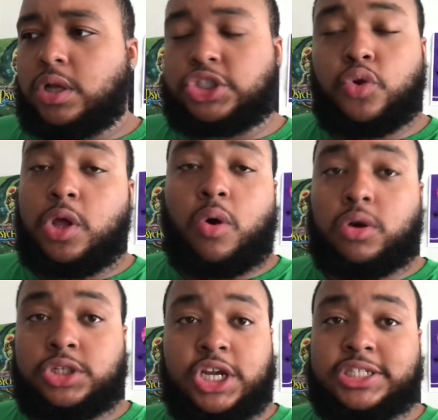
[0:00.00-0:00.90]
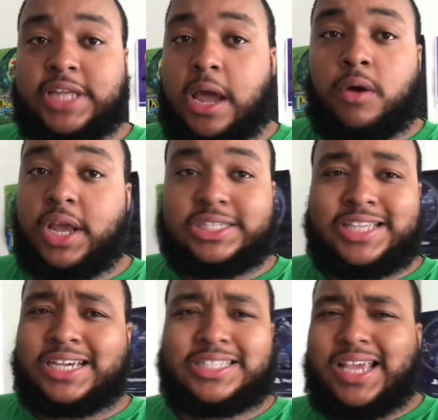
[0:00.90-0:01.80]
studio shuts down. It
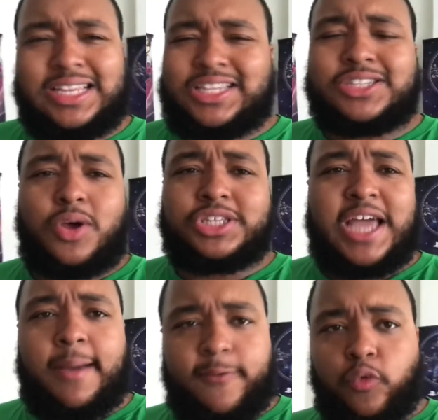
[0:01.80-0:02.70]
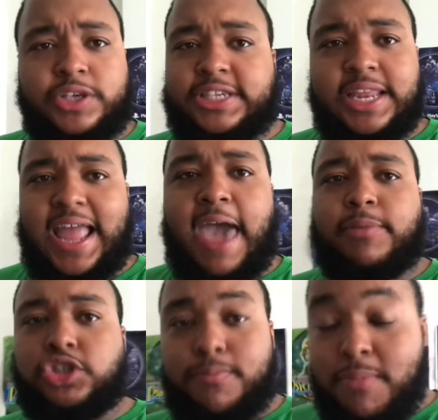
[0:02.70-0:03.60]
sucks. It sucks all the time. And we've seen it
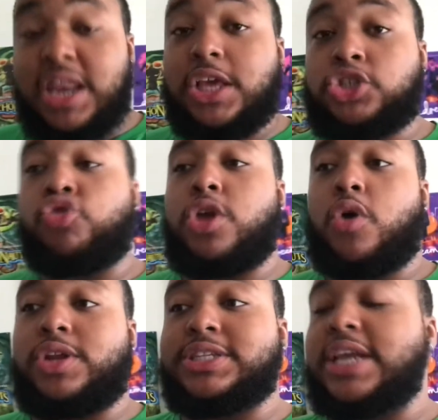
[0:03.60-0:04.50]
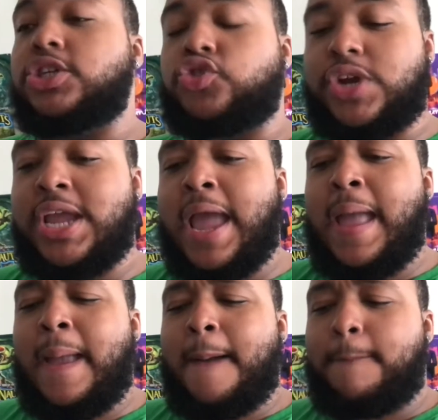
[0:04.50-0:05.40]
happen to many a studio in this industry.
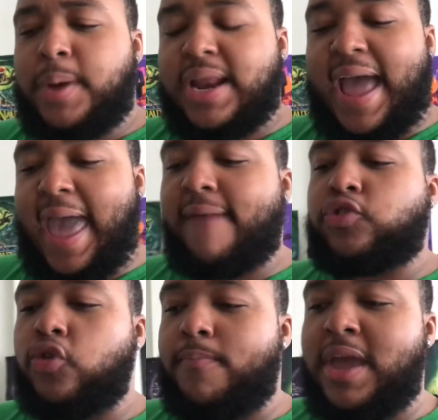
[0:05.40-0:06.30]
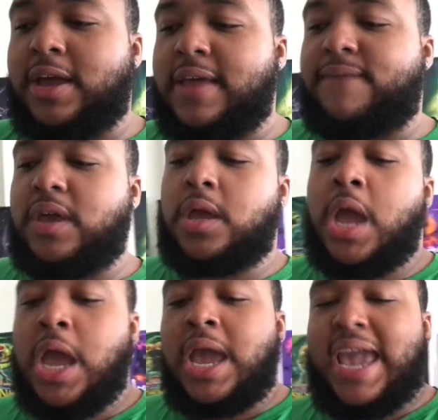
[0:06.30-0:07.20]
But I have to admit, Cliffy,
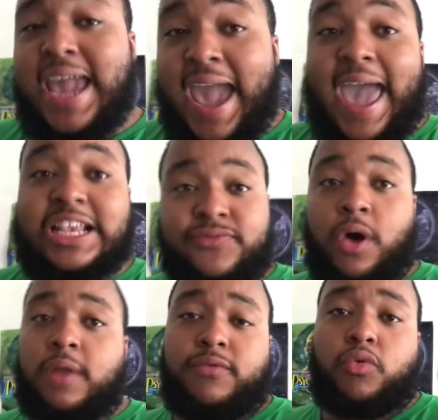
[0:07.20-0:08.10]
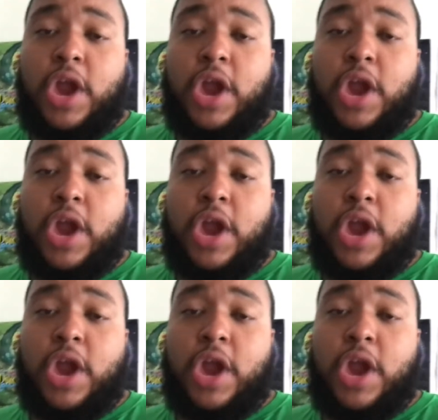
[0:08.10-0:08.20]
he has fallen from